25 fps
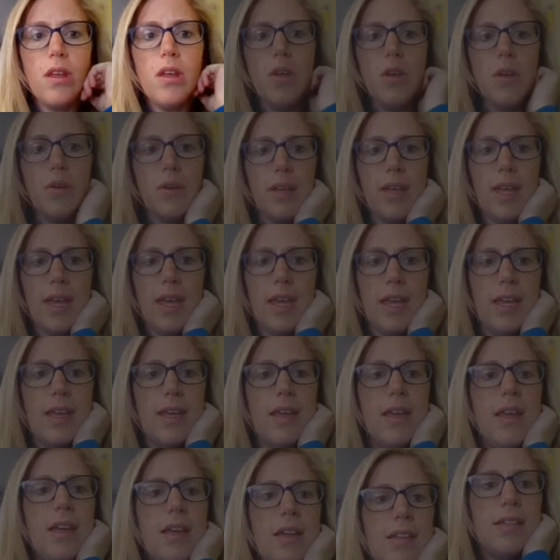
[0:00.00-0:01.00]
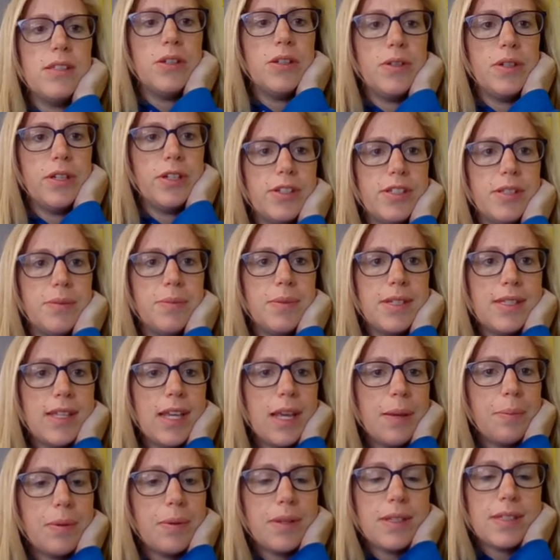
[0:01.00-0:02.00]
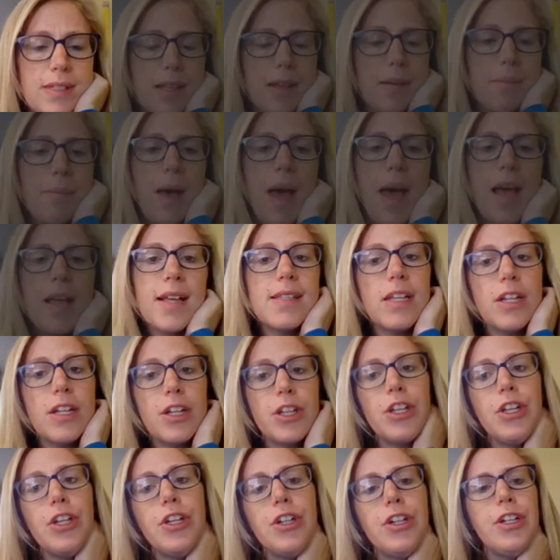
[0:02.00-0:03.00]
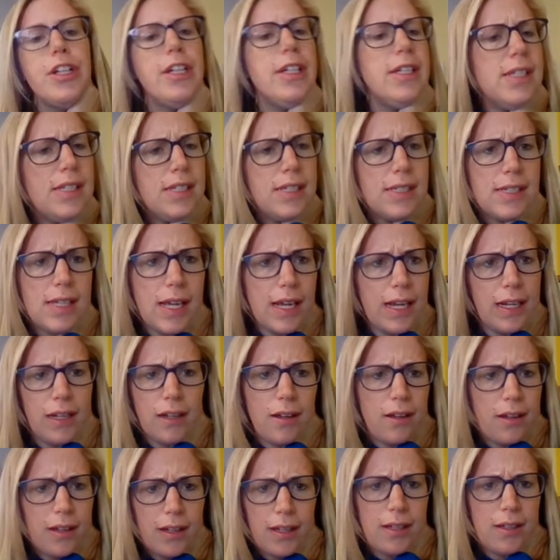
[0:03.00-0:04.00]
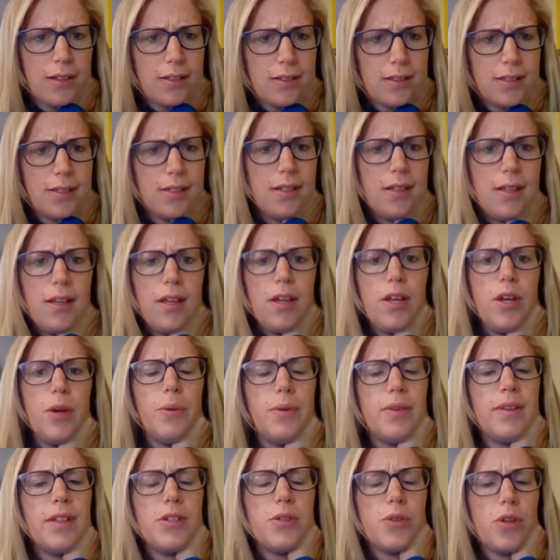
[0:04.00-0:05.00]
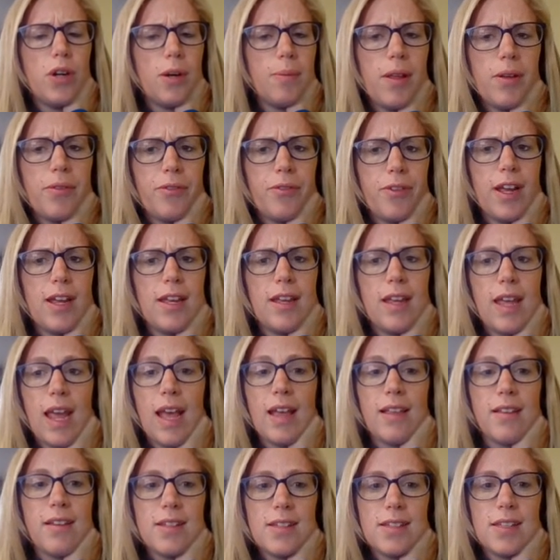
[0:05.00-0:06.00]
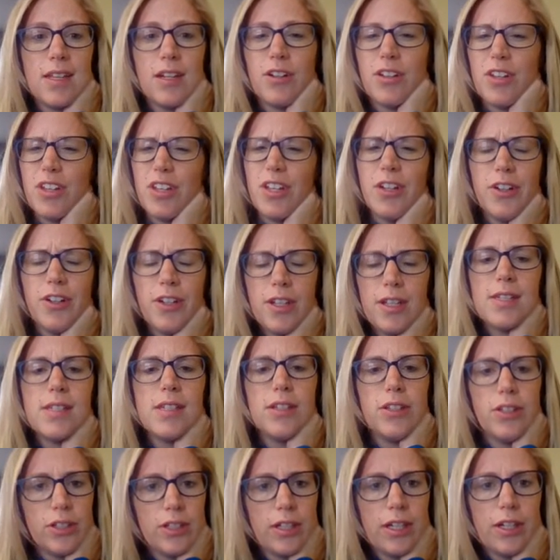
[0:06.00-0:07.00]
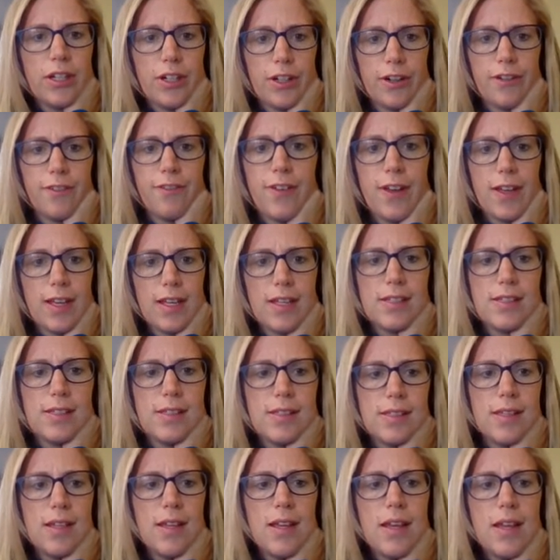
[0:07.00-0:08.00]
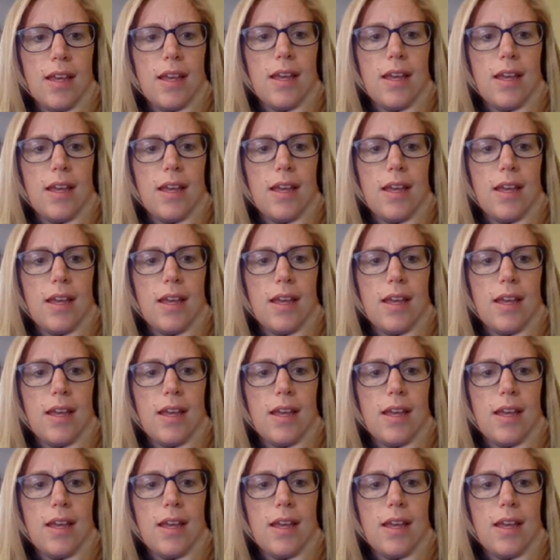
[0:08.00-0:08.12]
Okay, so here's some examples. The box had a curious design on it. When the doorbell rang, Alice got a curious look on her face.